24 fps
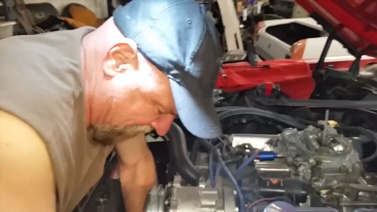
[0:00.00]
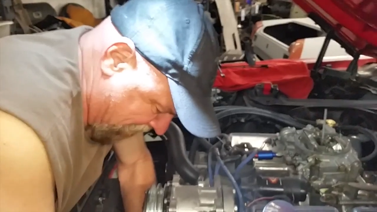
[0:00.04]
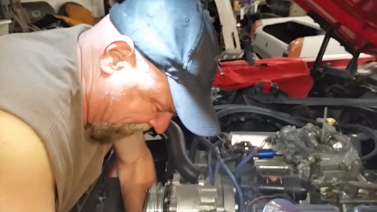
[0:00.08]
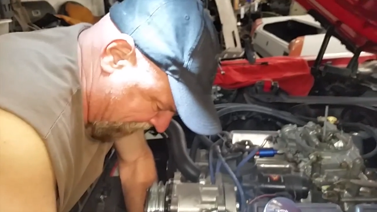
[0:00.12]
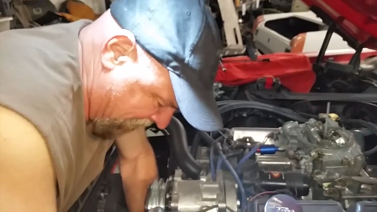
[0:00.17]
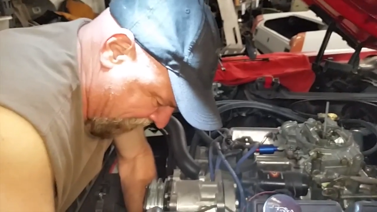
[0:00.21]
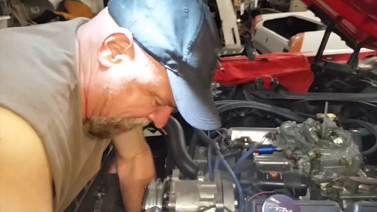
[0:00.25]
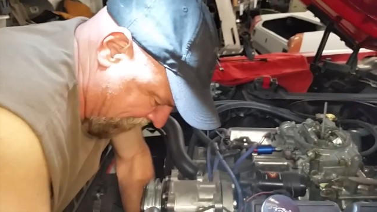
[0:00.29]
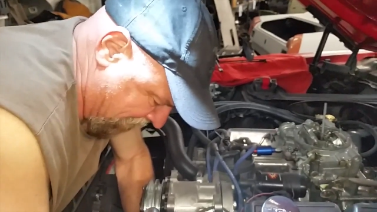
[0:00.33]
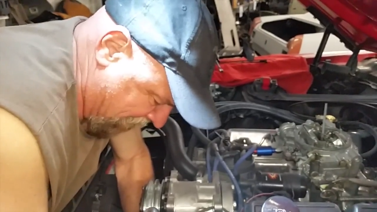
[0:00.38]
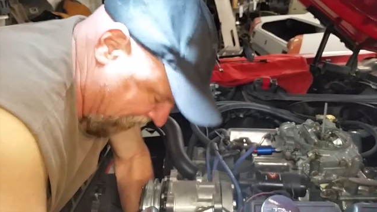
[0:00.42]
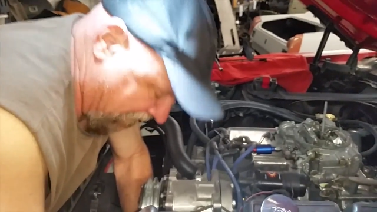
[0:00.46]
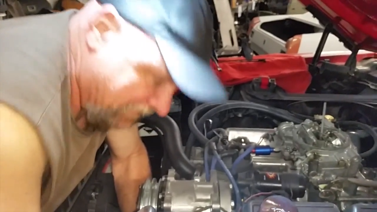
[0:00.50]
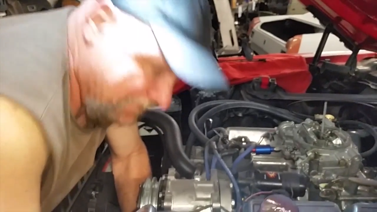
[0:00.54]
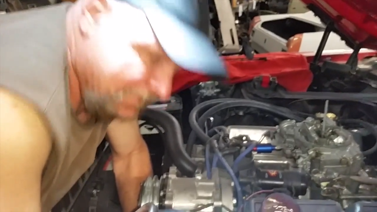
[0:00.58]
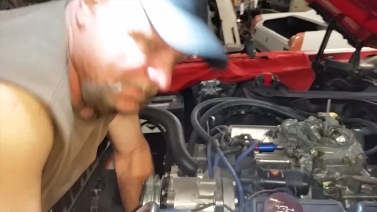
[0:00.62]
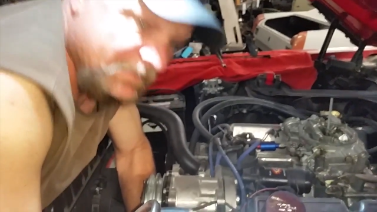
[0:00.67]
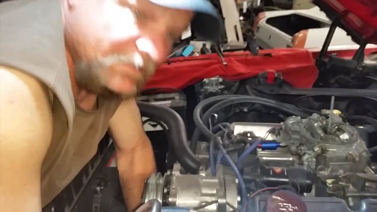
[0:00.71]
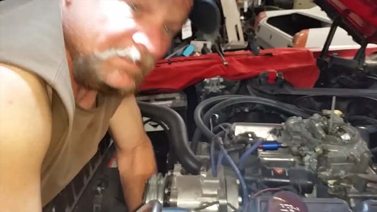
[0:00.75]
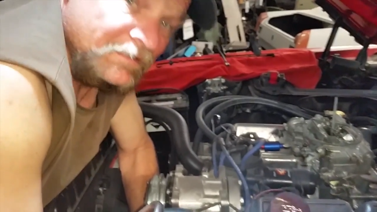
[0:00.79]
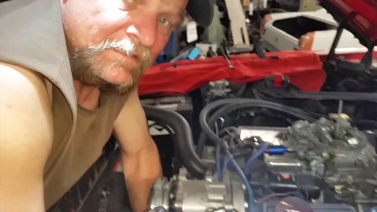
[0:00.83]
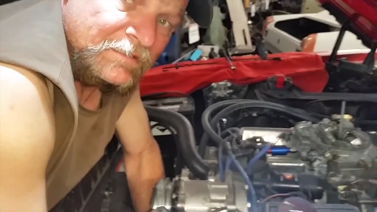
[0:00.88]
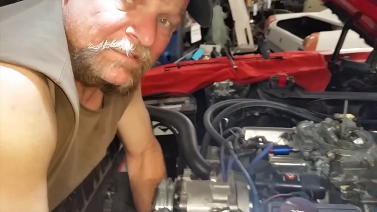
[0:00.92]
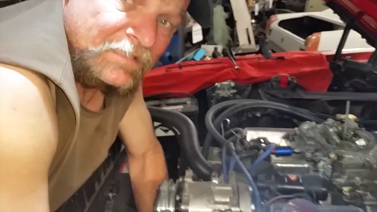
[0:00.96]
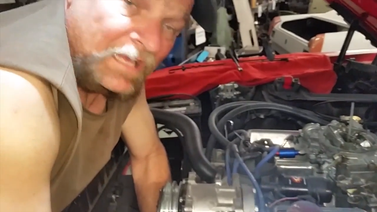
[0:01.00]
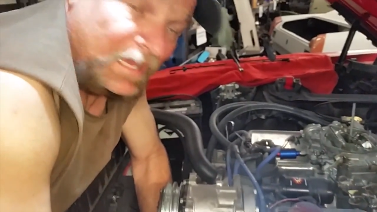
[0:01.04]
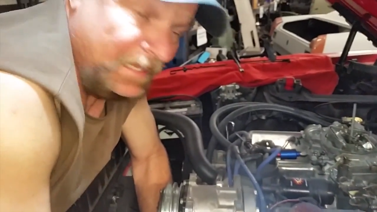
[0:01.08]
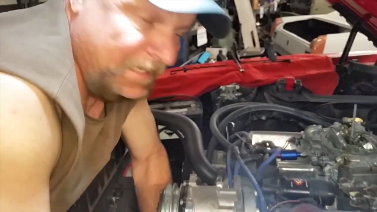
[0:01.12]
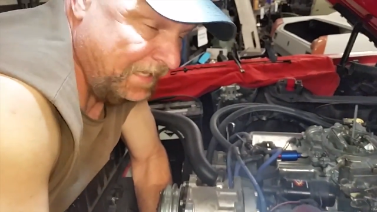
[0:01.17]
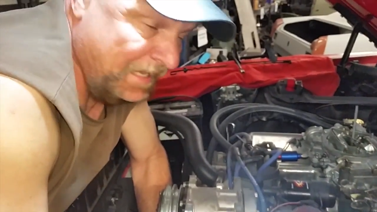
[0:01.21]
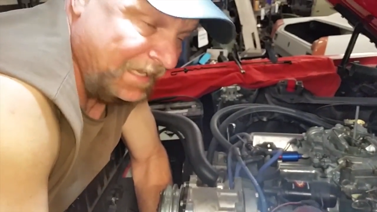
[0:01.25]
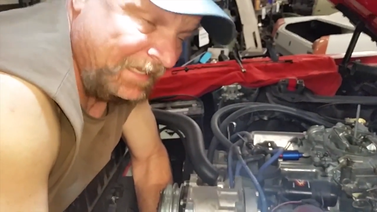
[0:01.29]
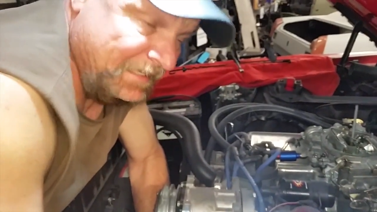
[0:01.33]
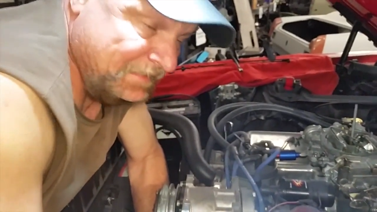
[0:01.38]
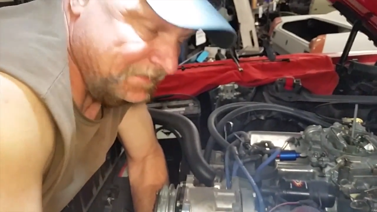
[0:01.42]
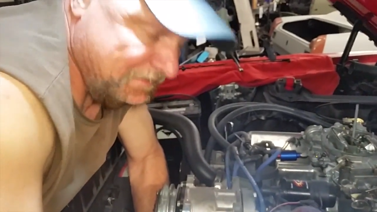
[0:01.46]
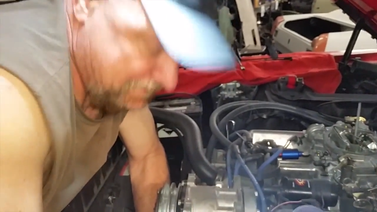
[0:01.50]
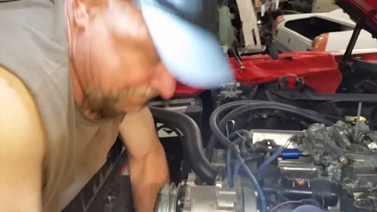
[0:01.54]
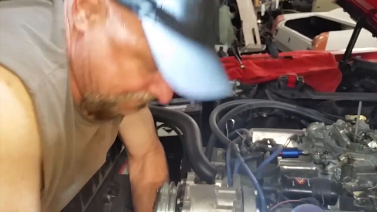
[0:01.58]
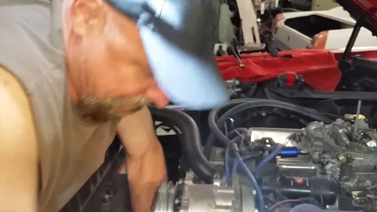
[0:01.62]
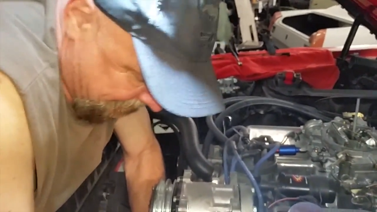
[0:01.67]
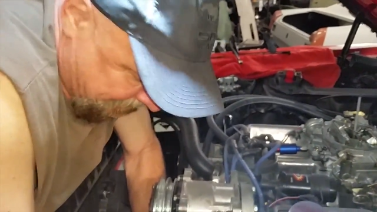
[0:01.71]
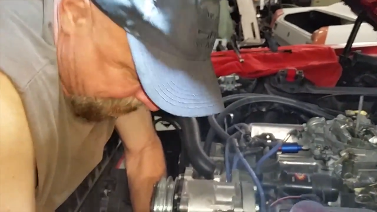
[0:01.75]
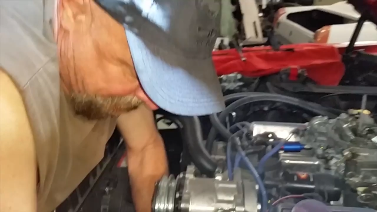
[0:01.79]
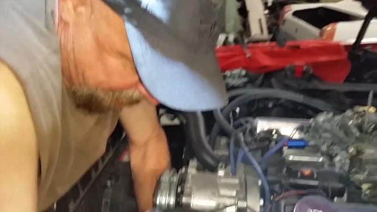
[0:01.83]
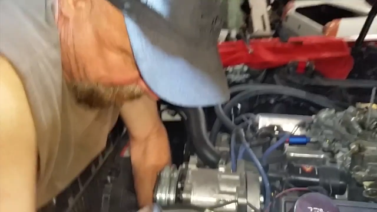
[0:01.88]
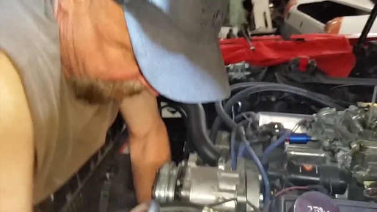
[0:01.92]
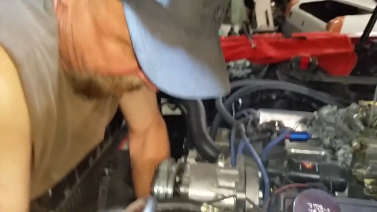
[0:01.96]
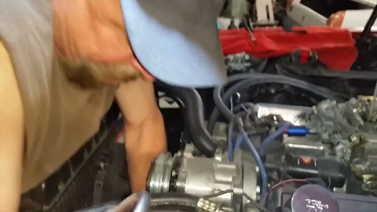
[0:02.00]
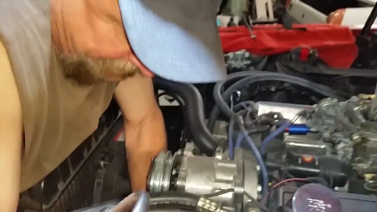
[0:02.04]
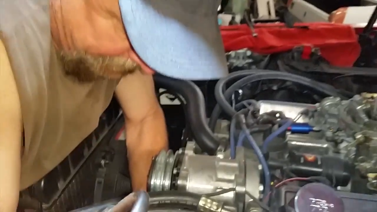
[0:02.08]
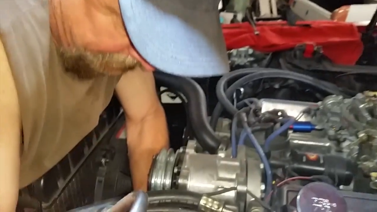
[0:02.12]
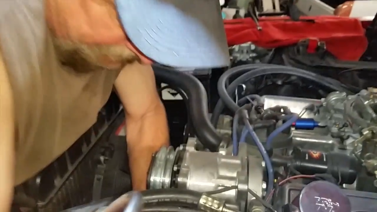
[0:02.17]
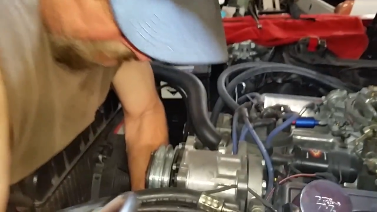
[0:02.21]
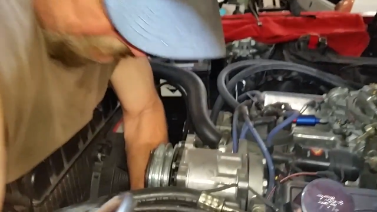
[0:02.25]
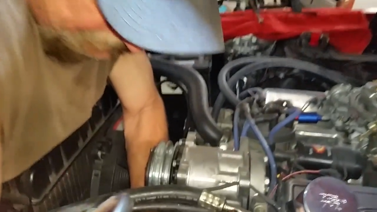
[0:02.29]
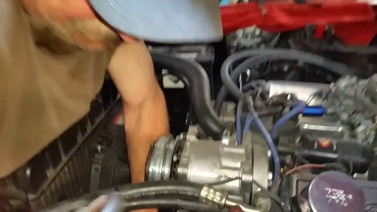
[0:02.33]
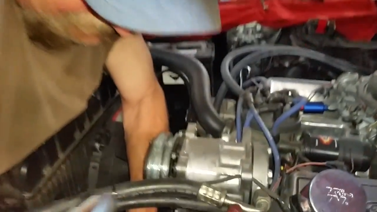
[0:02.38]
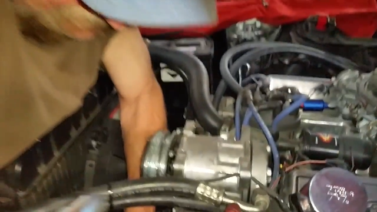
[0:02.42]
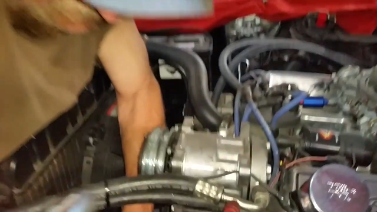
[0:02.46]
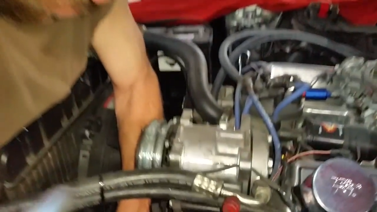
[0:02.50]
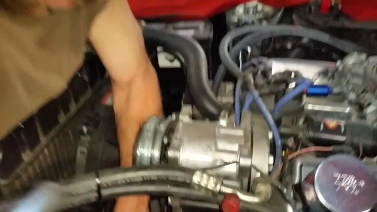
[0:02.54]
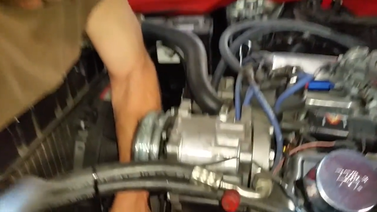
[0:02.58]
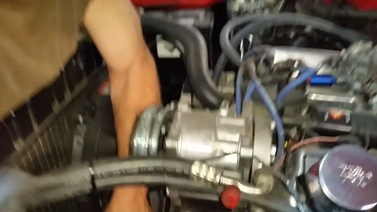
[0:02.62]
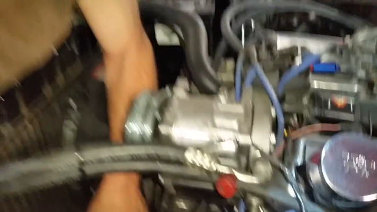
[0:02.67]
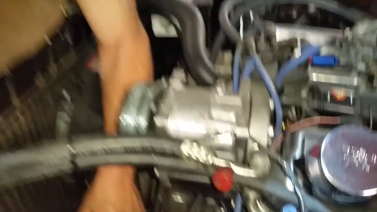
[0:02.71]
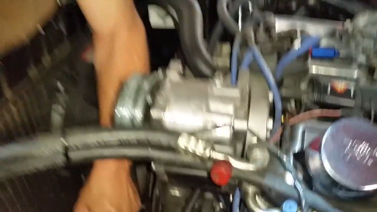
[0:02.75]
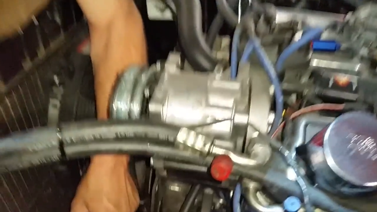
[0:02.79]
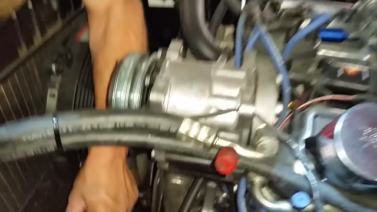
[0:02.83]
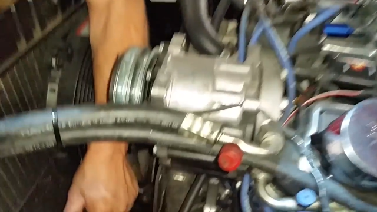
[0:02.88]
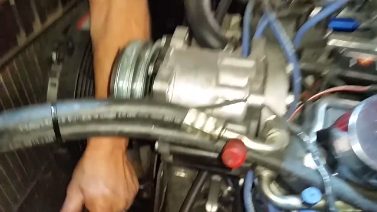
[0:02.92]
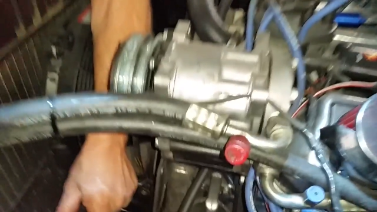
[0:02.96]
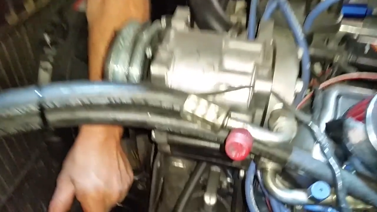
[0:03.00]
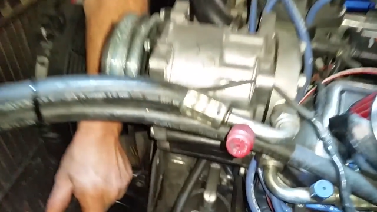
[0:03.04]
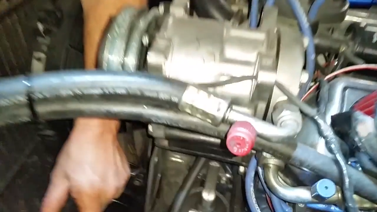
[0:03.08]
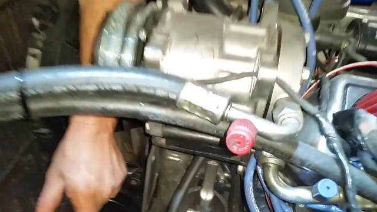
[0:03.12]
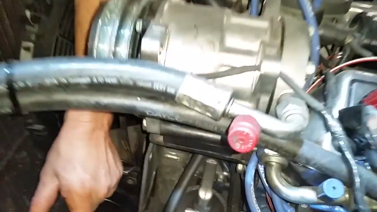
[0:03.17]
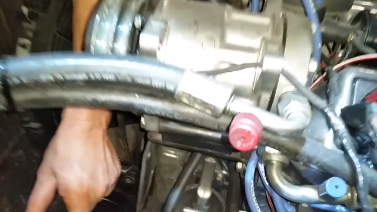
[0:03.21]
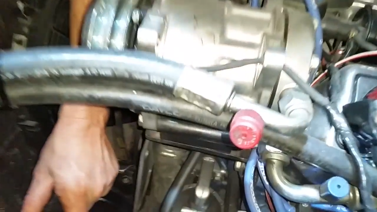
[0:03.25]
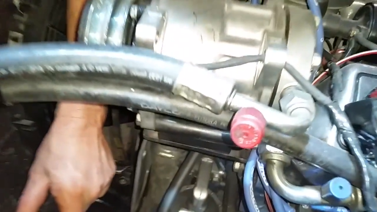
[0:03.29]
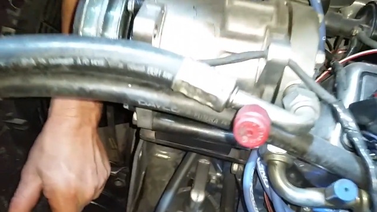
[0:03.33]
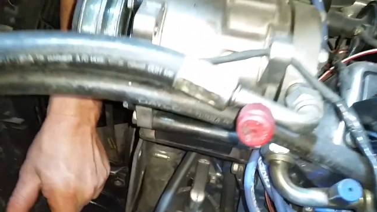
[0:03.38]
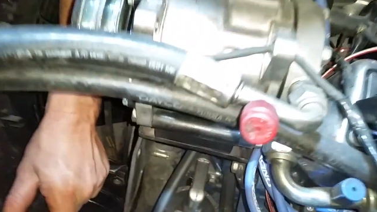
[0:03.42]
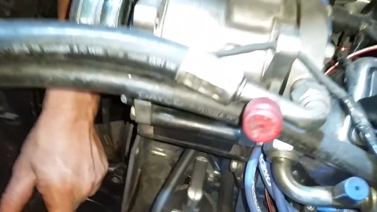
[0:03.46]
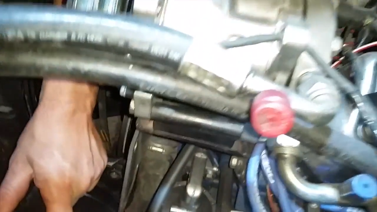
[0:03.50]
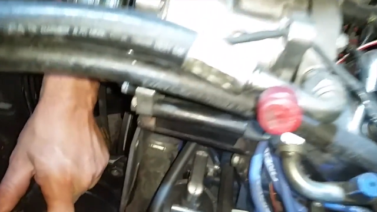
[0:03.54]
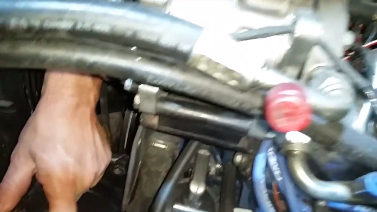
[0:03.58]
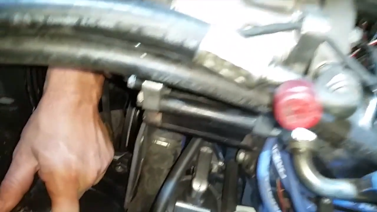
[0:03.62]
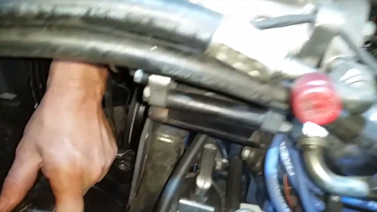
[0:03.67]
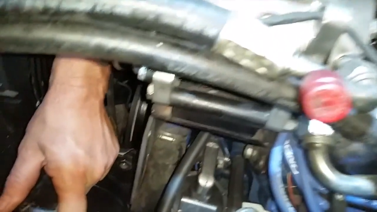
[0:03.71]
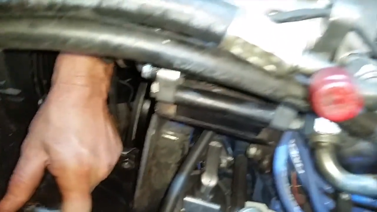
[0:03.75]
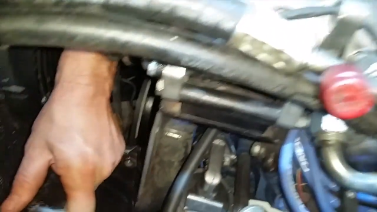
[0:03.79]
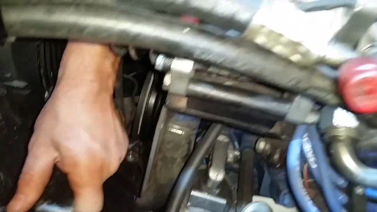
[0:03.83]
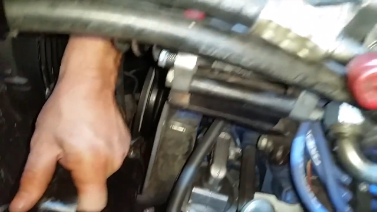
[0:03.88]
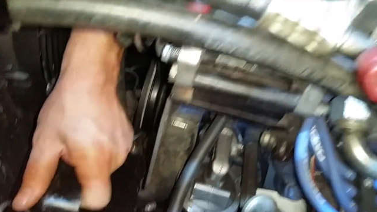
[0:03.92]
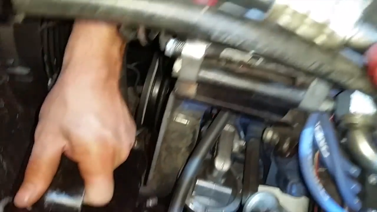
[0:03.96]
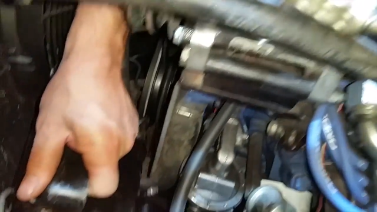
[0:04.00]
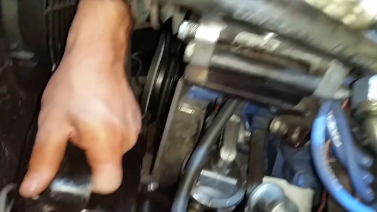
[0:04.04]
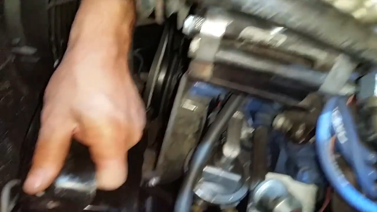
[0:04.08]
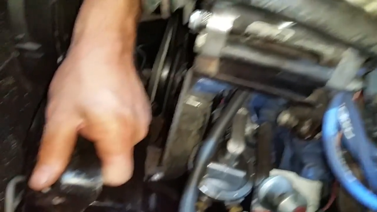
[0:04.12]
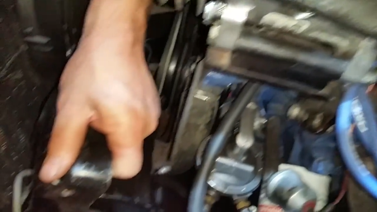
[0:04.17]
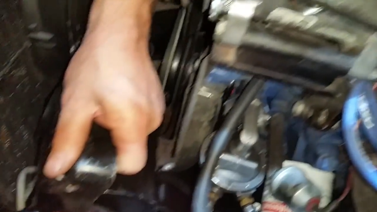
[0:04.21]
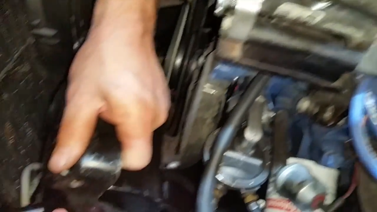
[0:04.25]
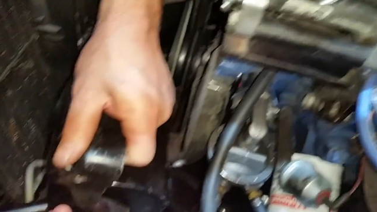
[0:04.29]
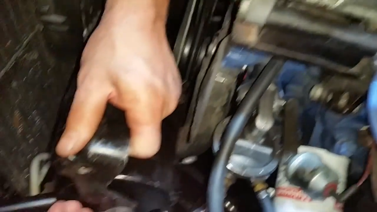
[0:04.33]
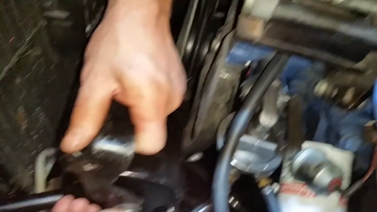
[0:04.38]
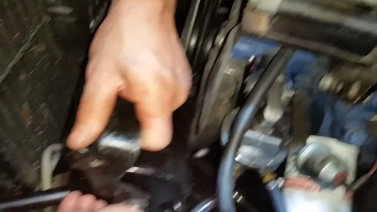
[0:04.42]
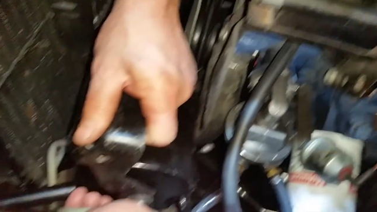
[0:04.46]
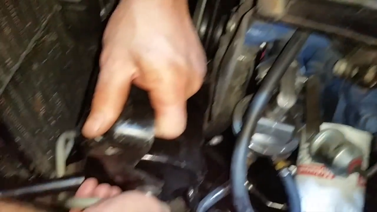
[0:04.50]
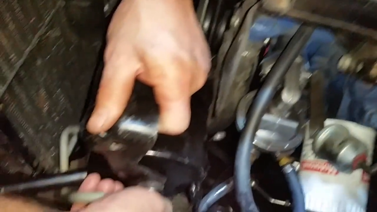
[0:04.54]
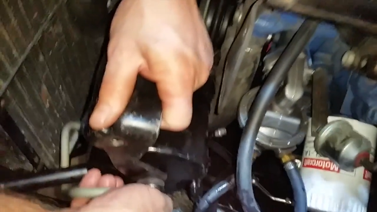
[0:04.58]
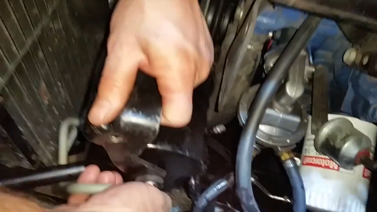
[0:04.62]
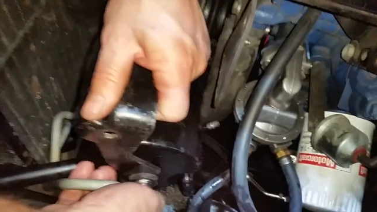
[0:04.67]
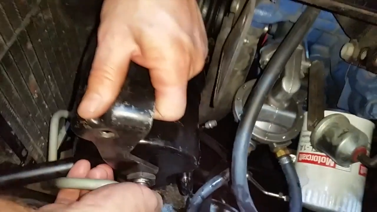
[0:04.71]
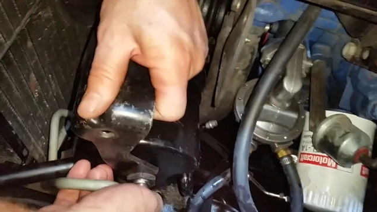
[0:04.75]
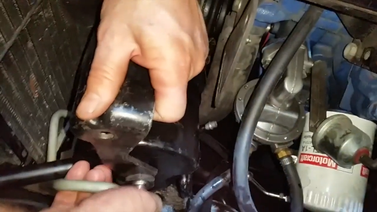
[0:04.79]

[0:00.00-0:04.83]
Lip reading: [unreadable: no face in view]